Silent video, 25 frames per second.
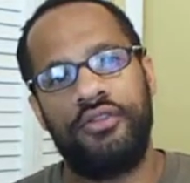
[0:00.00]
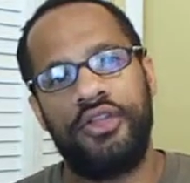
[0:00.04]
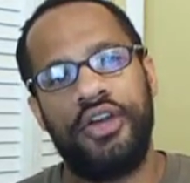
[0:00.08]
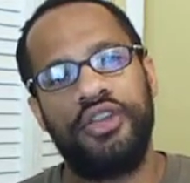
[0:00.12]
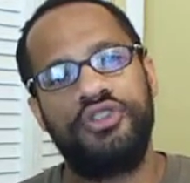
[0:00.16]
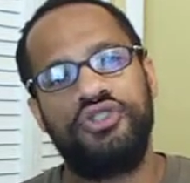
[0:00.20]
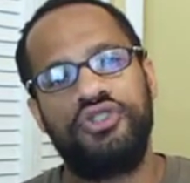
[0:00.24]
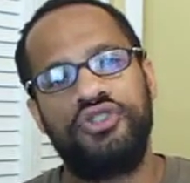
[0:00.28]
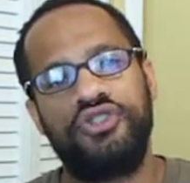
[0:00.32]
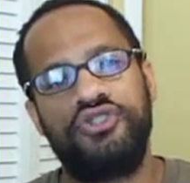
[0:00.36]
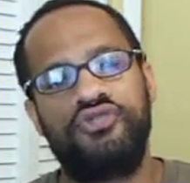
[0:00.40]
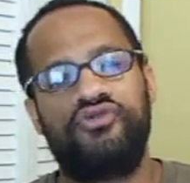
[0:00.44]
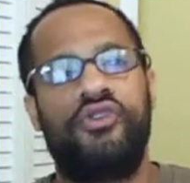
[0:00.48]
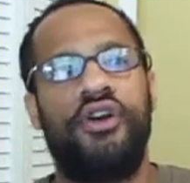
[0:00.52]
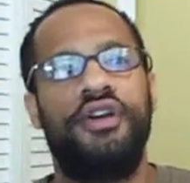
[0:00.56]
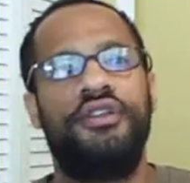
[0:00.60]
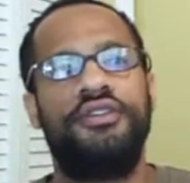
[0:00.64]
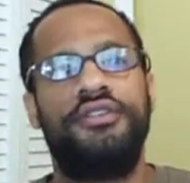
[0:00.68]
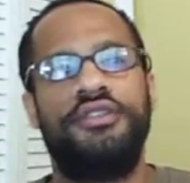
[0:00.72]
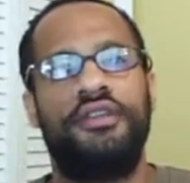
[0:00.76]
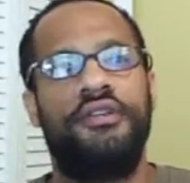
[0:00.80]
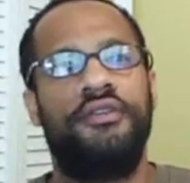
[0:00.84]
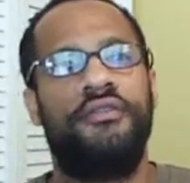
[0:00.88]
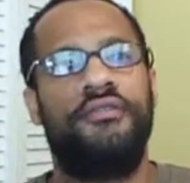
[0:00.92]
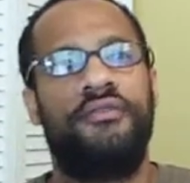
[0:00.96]
that
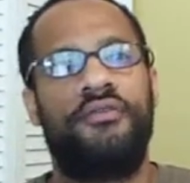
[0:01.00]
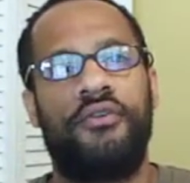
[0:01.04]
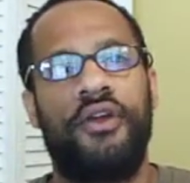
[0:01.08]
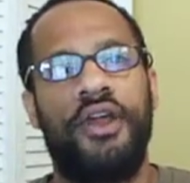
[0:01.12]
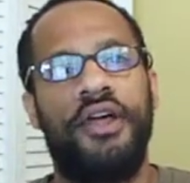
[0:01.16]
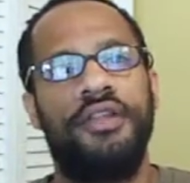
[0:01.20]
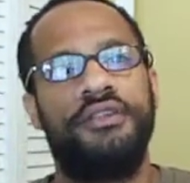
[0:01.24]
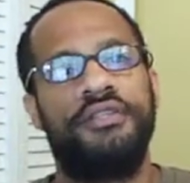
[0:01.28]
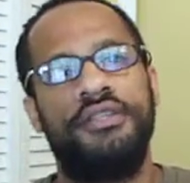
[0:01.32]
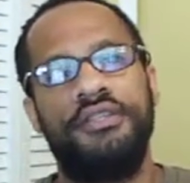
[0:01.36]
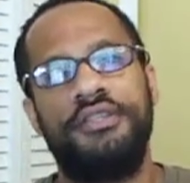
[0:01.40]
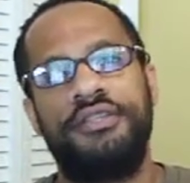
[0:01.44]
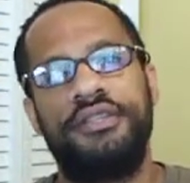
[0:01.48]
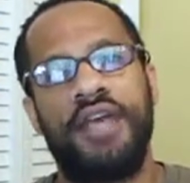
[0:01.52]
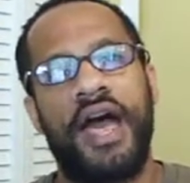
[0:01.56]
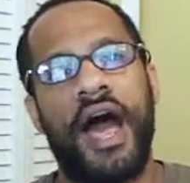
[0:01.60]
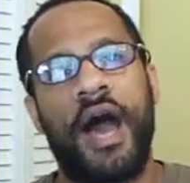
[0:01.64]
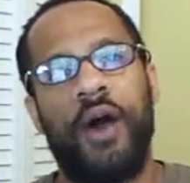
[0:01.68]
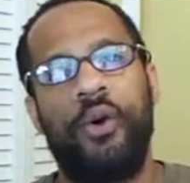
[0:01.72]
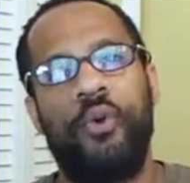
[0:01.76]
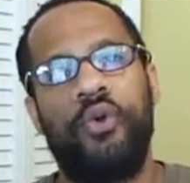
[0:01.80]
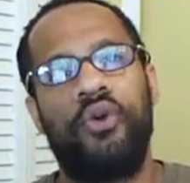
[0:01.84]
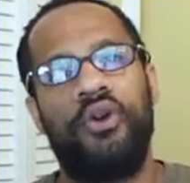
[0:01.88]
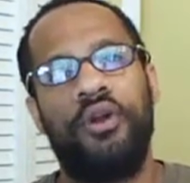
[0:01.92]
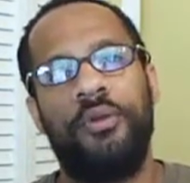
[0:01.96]
struts and frets his
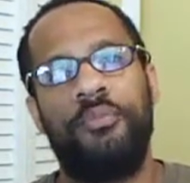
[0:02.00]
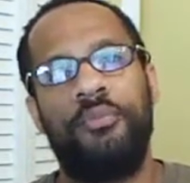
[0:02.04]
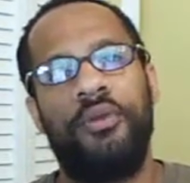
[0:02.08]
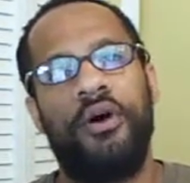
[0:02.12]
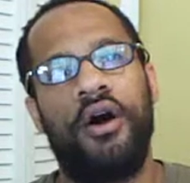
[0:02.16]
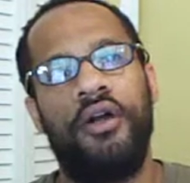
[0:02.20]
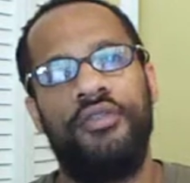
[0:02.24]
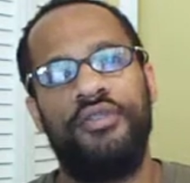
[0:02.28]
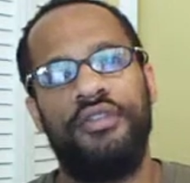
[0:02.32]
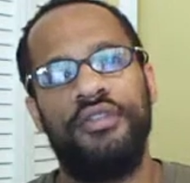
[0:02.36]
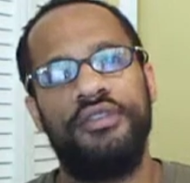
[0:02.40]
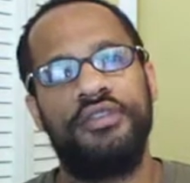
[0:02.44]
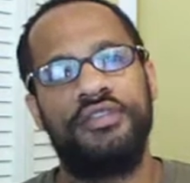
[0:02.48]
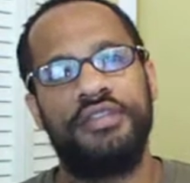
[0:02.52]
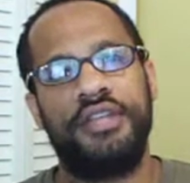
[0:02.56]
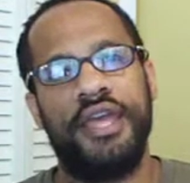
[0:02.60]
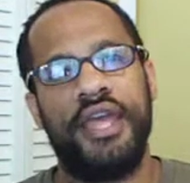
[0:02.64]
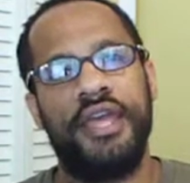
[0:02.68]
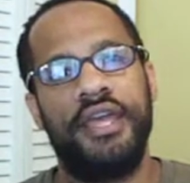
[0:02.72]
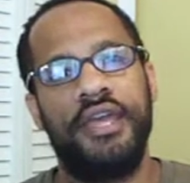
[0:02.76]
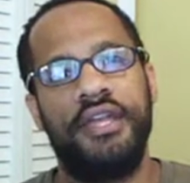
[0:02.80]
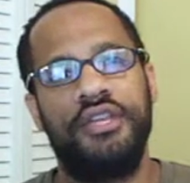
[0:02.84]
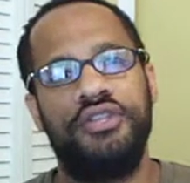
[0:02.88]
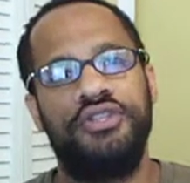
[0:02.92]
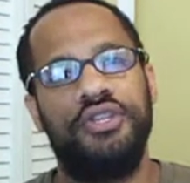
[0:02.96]
hour upon the
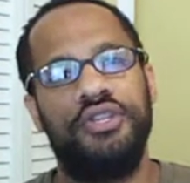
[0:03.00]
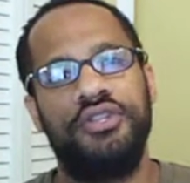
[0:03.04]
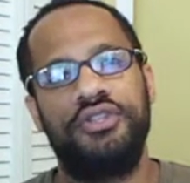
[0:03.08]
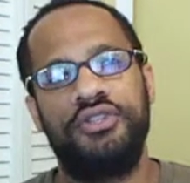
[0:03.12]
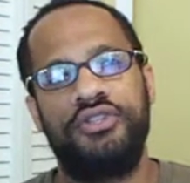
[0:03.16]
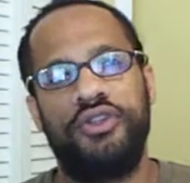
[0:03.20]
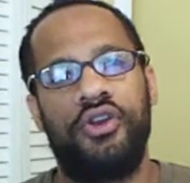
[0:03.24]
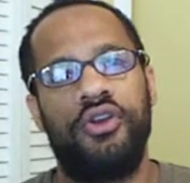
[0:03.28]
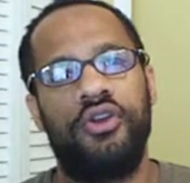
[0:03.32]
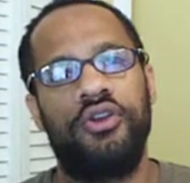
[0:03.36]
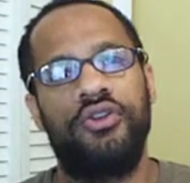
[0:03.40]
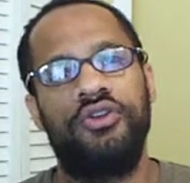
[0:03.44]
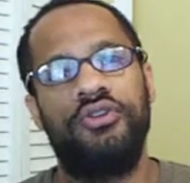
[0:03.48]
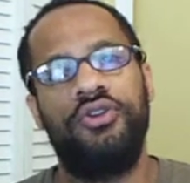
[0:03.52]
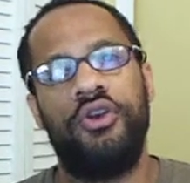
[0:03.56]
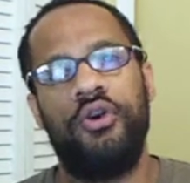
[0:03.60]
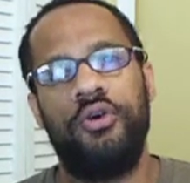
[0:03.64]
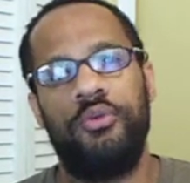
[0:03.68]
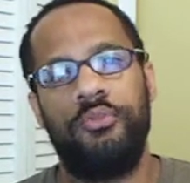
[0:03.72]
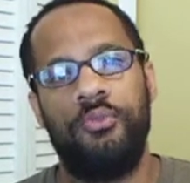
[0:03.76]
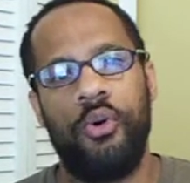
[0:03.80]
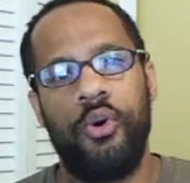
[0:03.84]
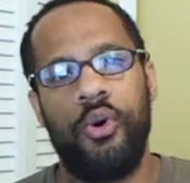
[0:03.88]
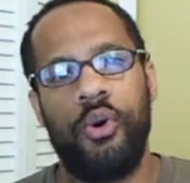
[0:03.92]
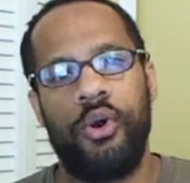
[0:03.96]
stage and is heard no
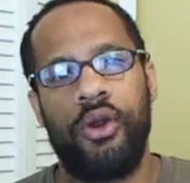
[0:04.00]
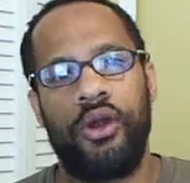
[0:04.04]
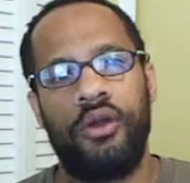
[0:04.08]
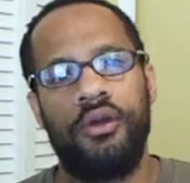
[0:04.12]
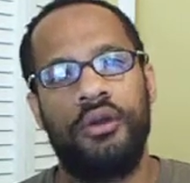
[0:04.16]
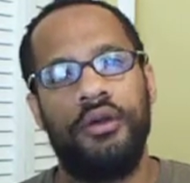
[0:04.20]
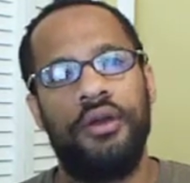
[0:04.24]
more.